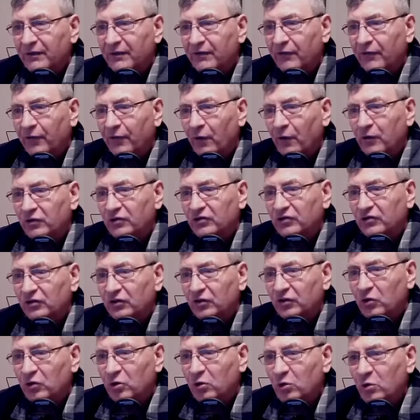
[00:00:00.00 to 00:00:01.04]
for
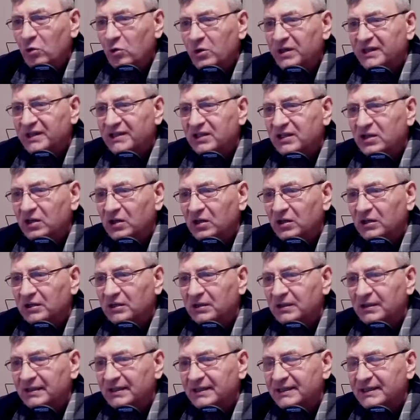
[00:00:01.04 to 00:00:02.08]
who is
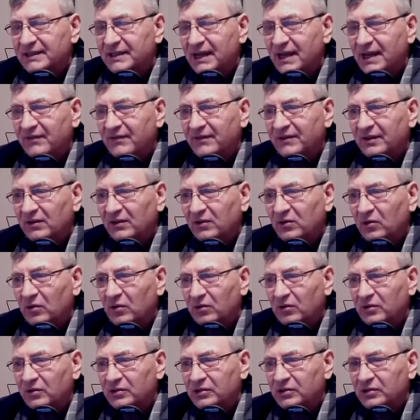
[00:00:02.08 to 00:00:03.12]
God save the
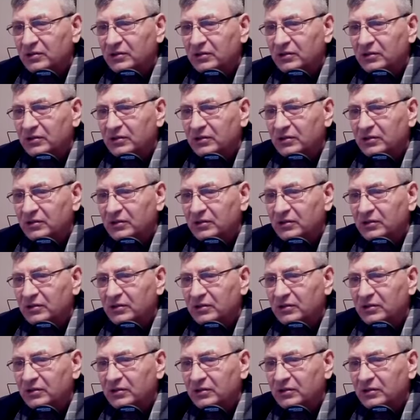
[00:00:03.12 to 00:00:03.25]
Lord,